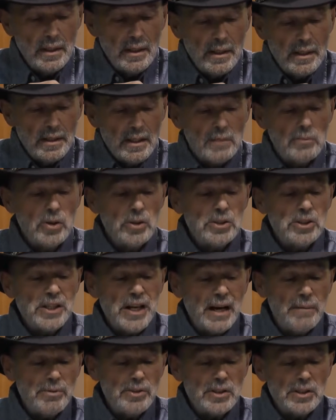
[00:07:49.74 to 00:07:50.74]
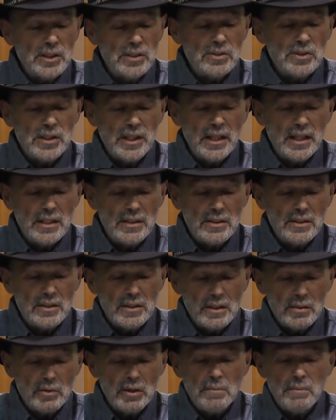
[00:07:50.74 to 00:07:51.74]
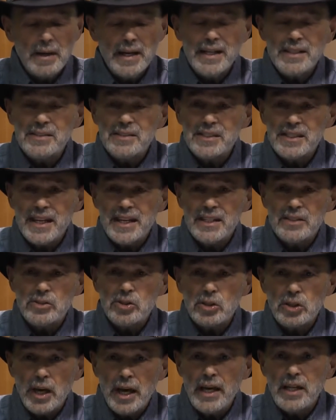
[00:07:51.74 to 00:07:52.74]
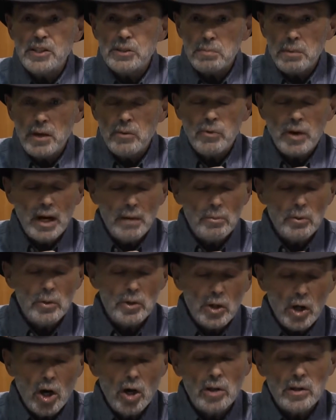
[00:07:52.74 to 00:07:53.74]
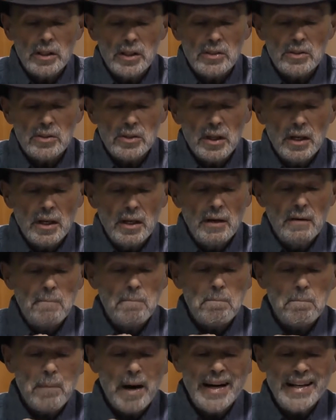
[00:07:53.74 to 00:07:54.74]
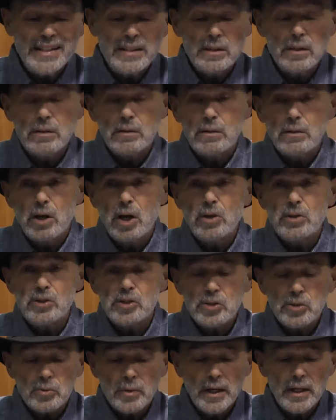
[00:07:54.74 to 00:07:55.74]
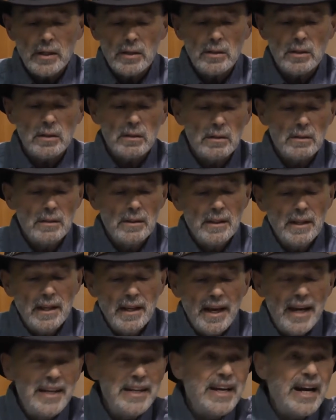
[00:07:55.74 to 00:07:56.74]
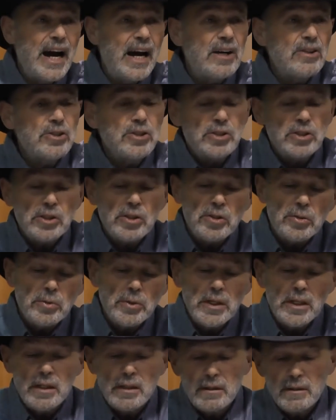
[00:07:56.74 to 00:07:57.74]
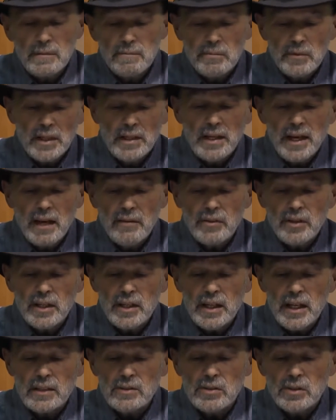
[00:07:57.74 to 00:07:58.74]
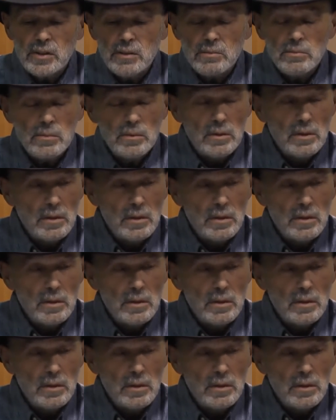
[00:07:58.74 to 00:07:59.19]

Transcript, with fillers: And the Gemara in Shabbos there says that when a man says Yehei Shmei Rabbah with all his might, all his strength, any harsh decree in heaven against him,